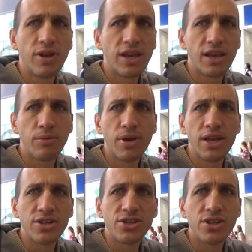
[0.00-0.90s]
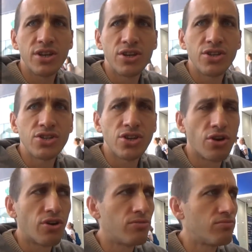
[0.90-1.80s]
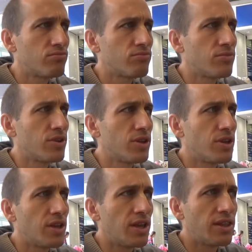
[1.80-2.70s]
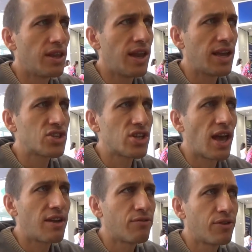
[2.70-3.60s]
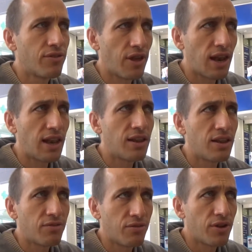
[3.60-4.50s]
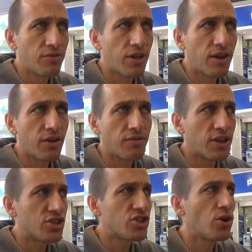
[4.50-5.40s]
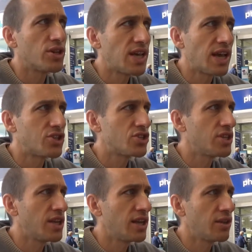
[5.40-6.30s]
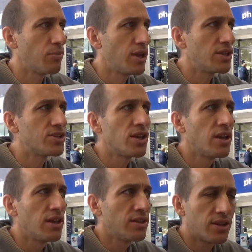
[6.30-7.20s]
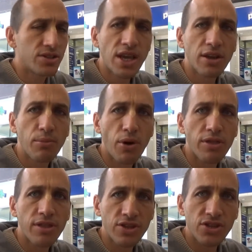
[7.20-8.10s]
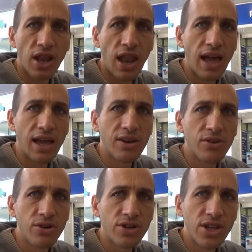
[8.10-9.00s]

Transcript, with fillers: eating meat. So in the next life, if they're so attached to eating meat, they'll take birth as a lion or a